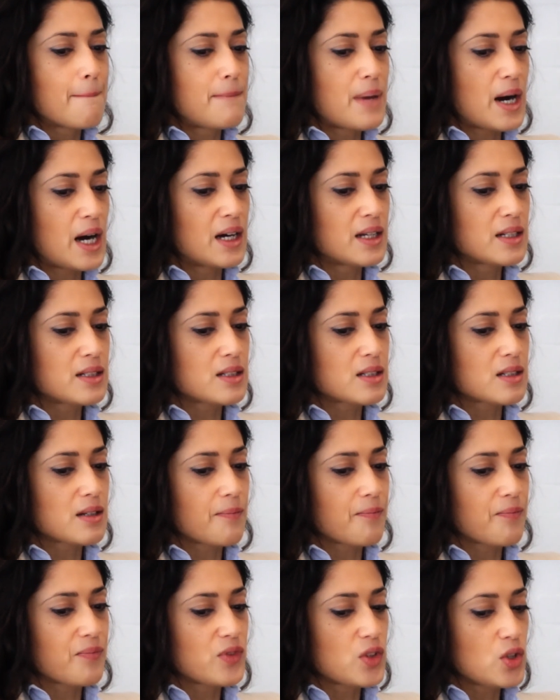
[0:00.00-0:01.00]
But
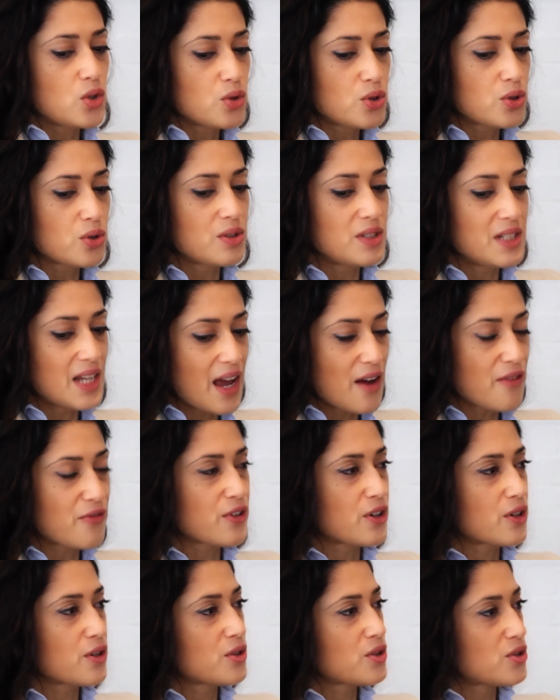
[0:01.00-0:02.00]
you should
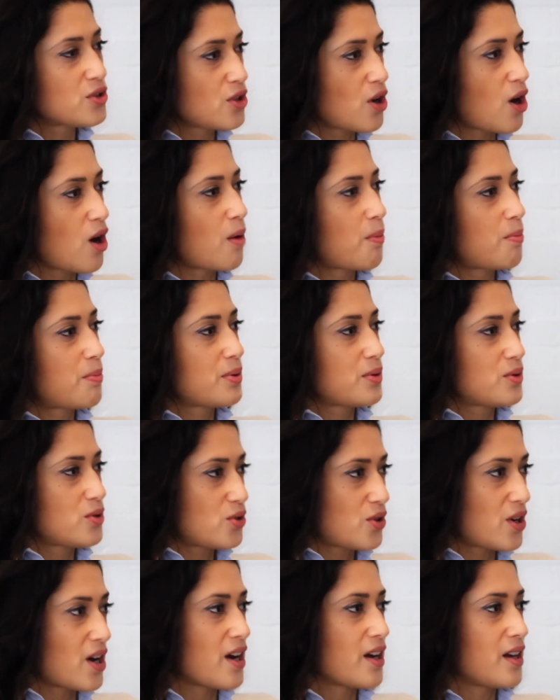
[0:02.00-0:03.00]
never stop
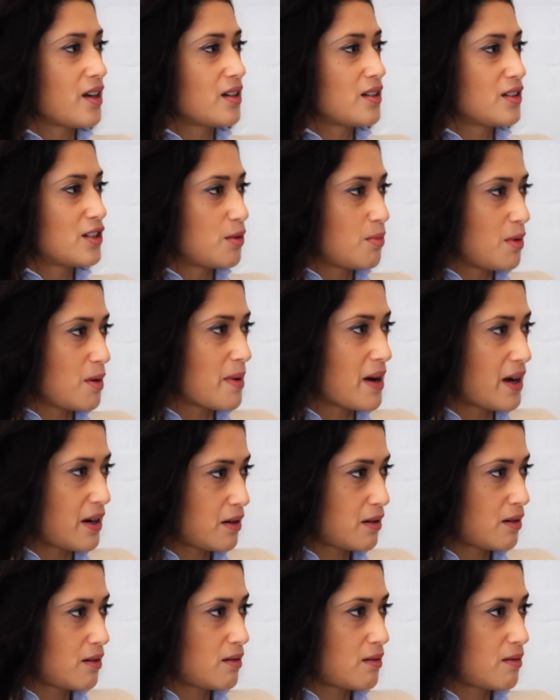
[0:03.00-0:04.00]
trying to be
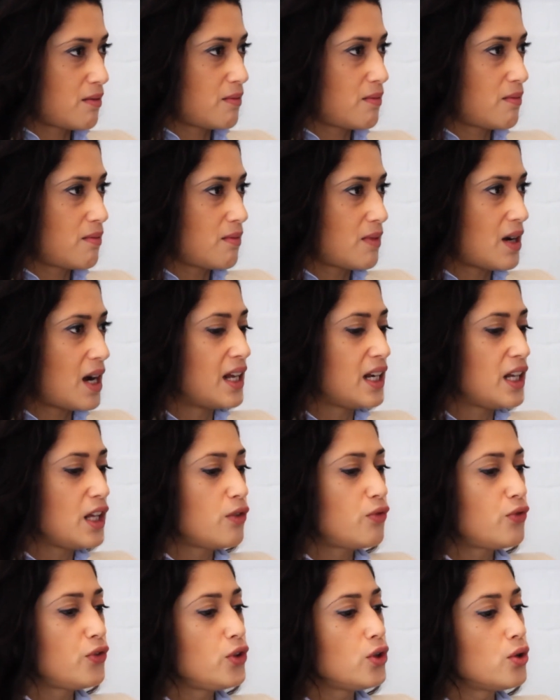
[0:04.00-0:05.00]
better. Yeah. And
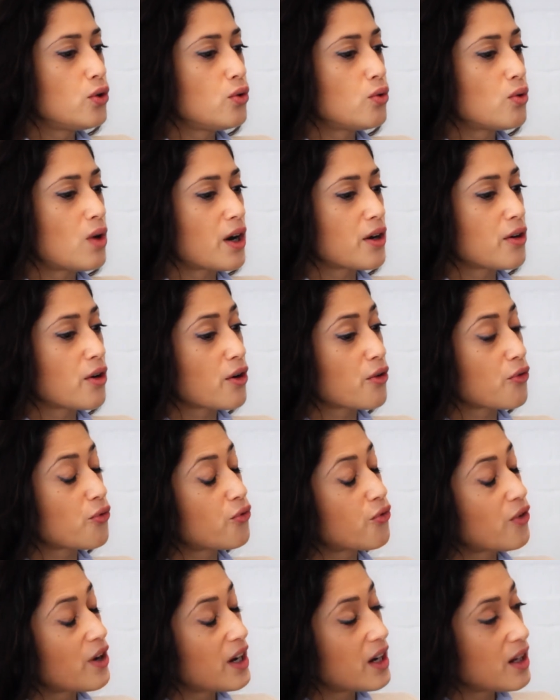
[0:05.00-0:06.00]
if you are not
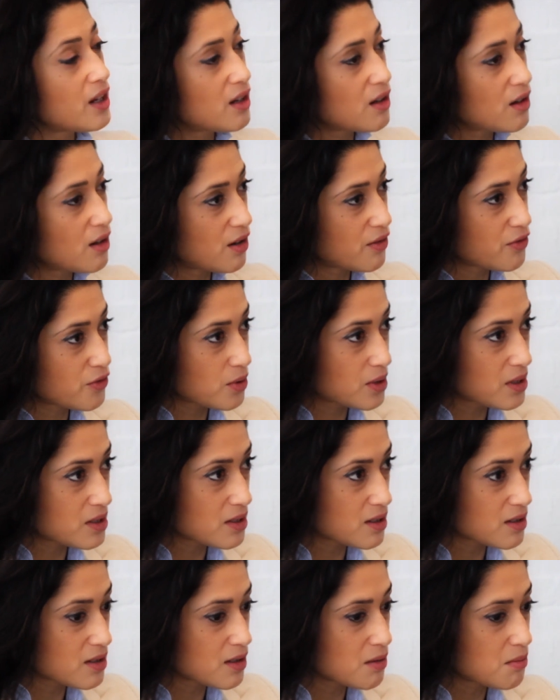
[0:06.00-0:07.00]
afraid of
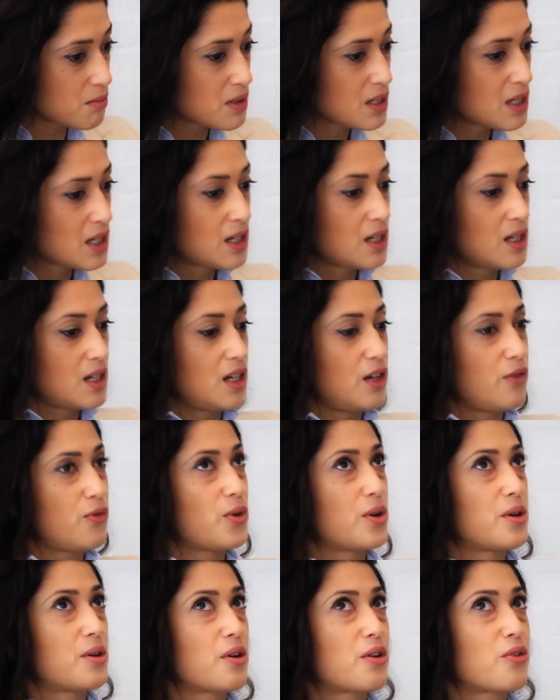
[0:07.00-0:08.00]
criticism, if
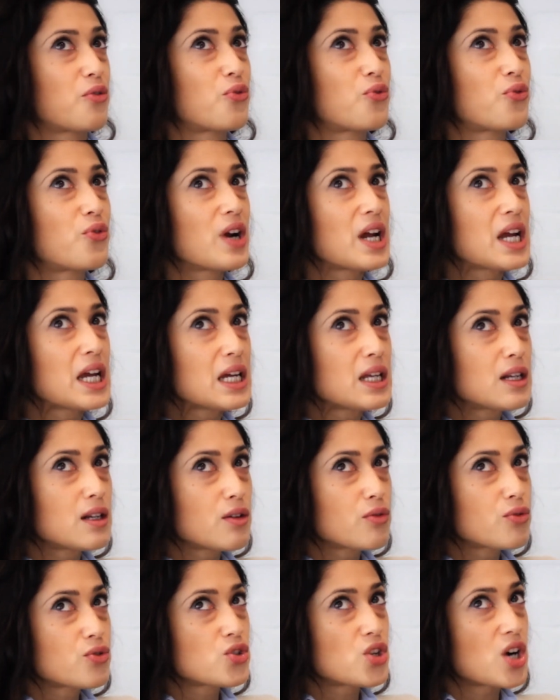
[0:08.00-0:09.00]
you're not afraid
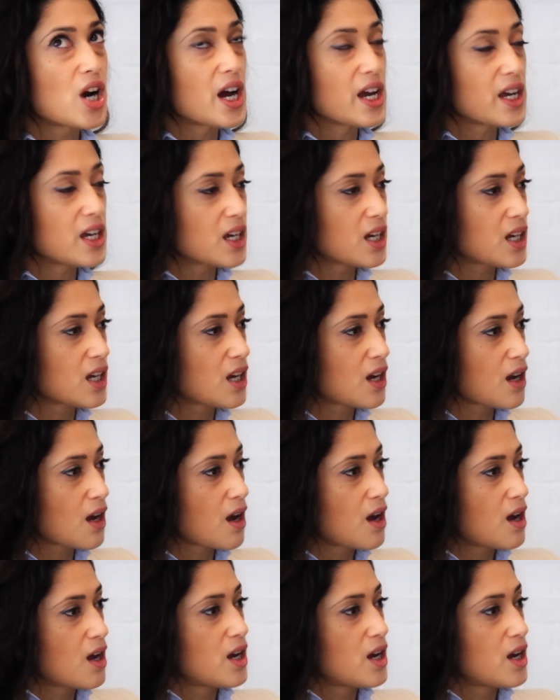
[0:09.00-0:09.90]
of trying